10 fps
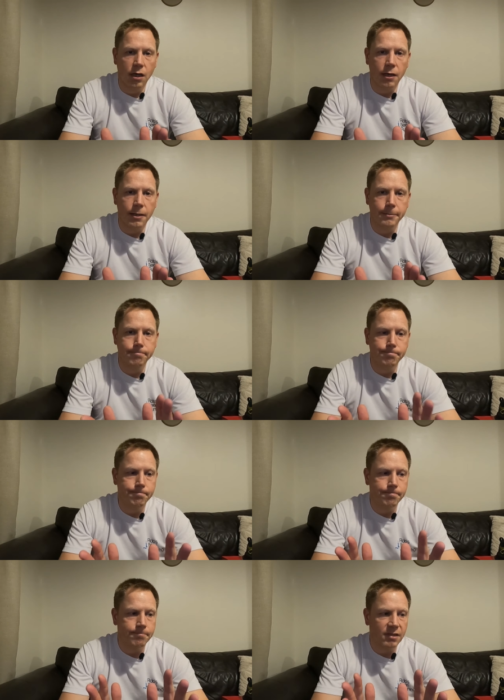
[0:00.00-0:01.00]

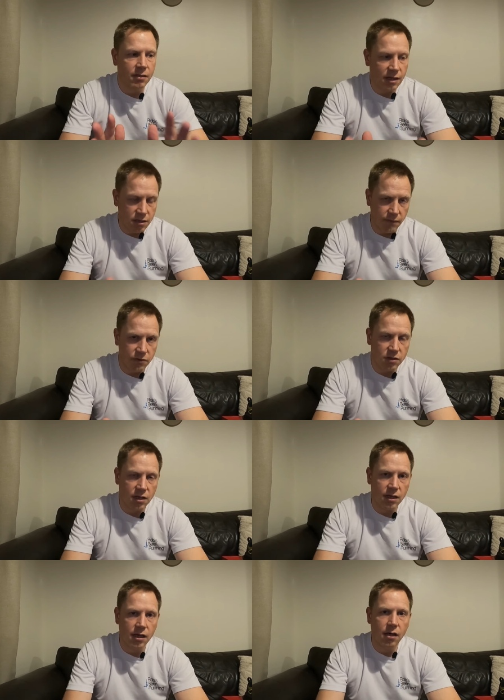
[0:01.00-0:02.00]
Um, that's it for
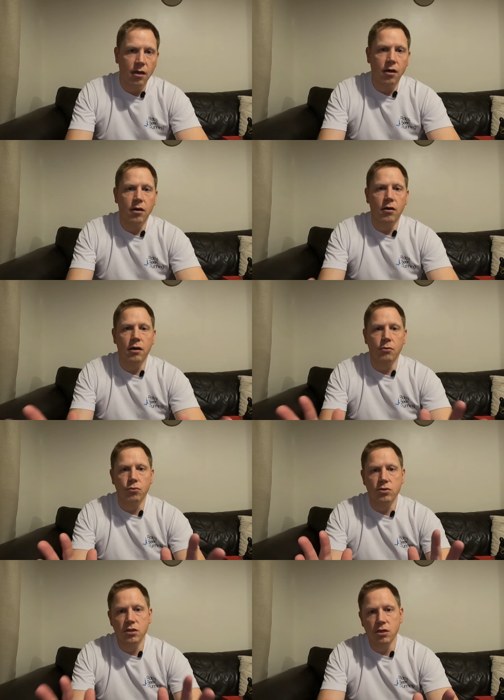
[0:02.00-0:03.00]
today. I
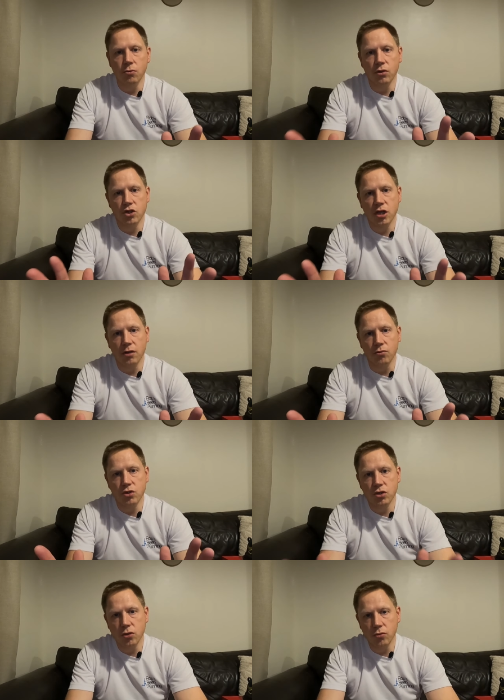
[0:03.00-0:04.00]
will see you on the channel
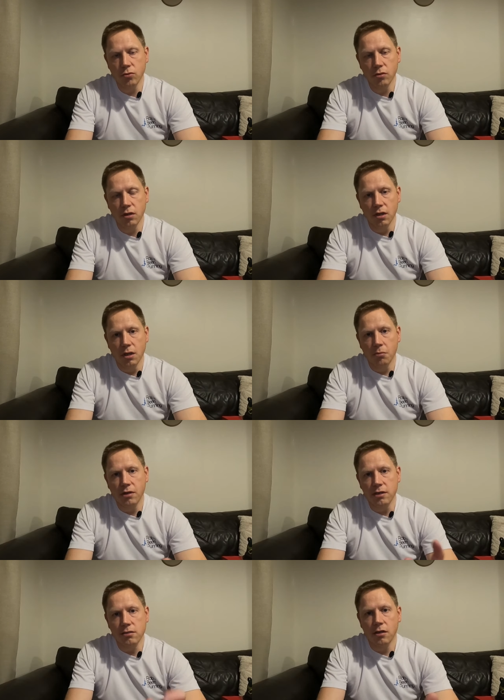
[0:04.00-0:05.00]
soon.
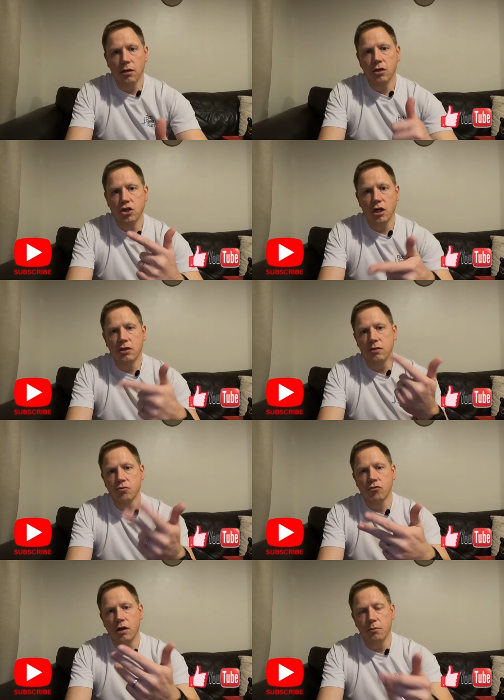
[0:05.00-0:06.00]
Please like, share,
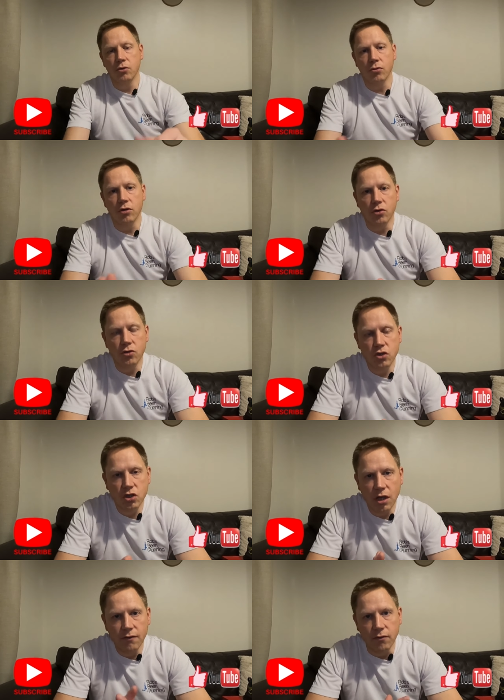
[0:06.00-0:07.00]
subscribe and all of the good
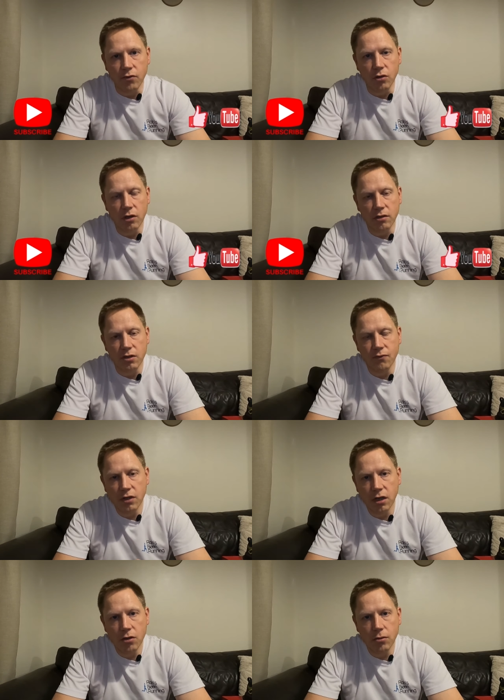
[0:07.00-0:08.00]
stuff if you like this
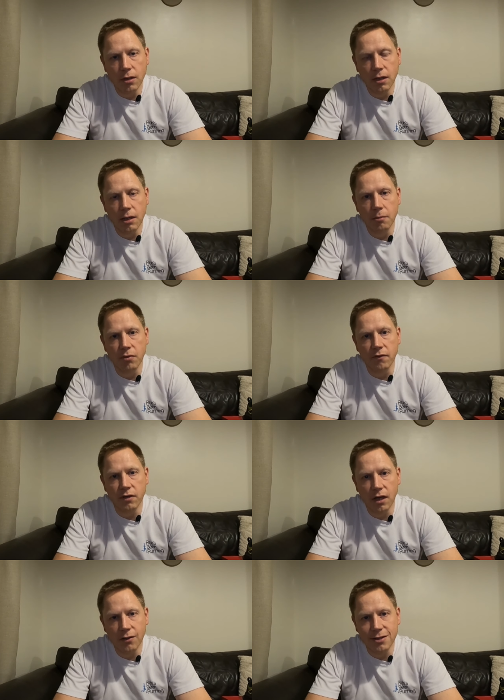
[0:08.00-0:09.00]
video. But
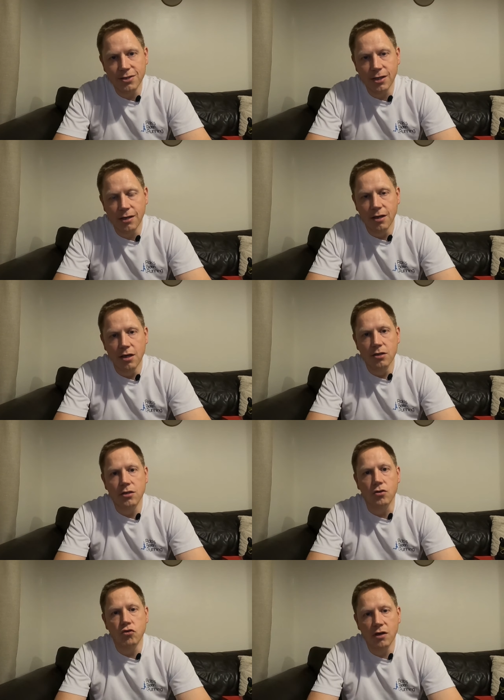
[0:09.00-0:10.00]
for now, that's it.
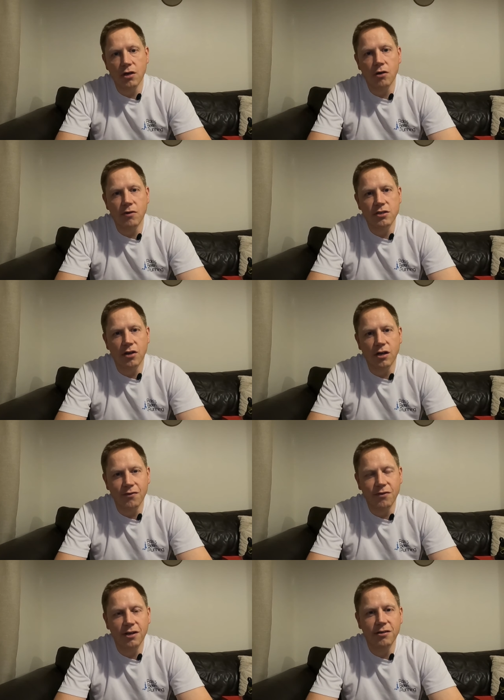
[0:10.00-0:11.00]
So train hard, race hard,
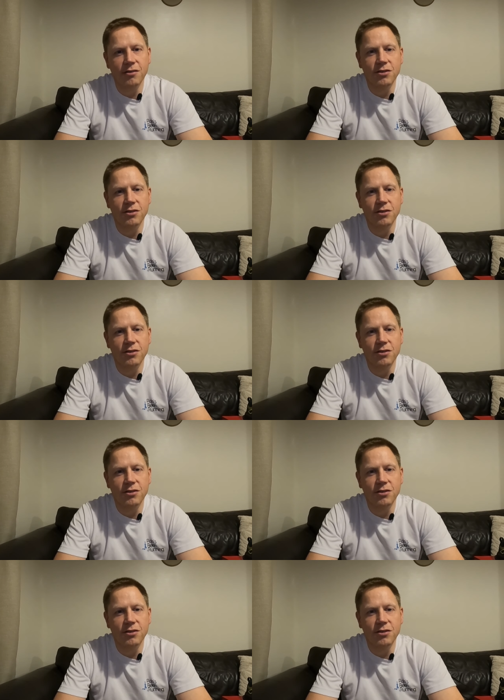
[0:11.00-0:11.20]
have fun.